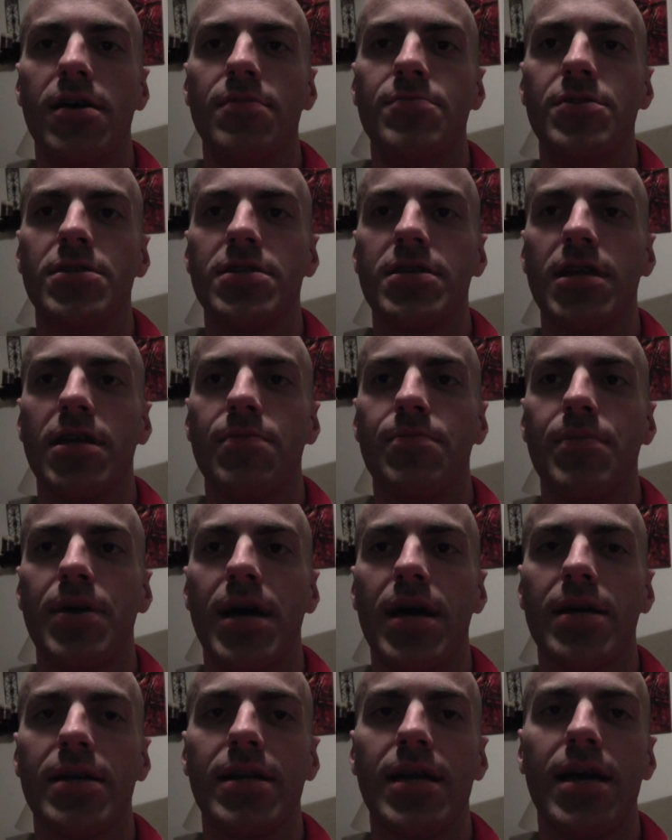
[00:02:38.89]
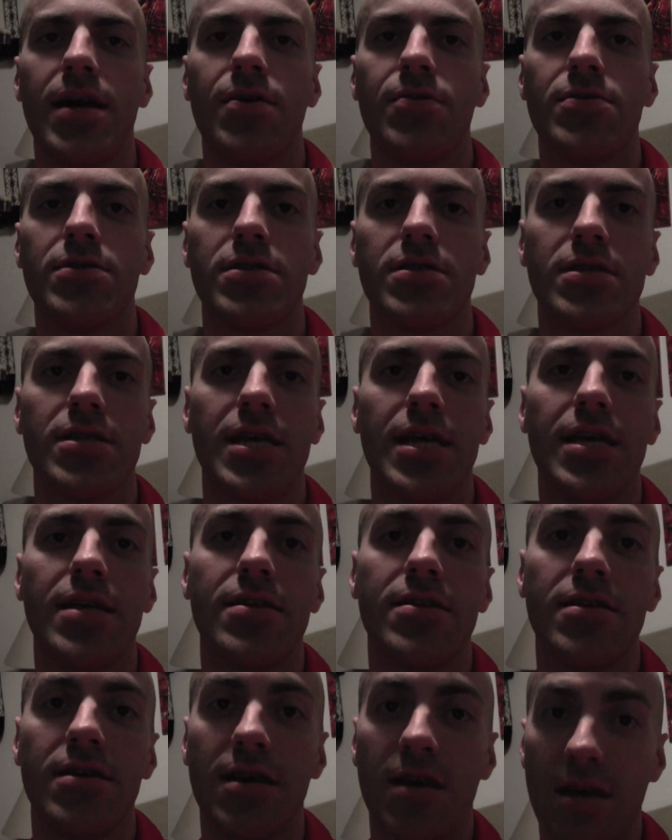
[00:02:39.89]
I'm just getting back now. It's
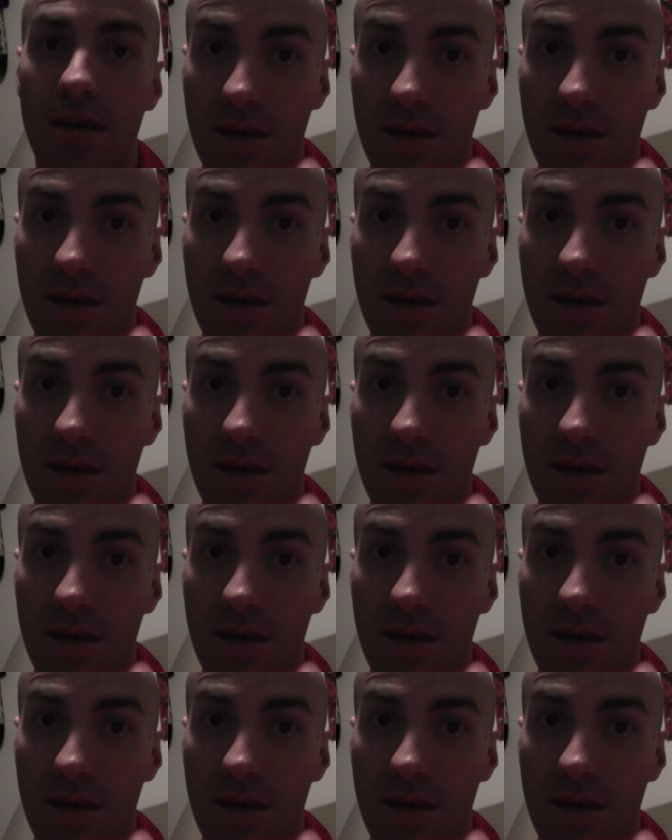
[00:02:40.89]
late,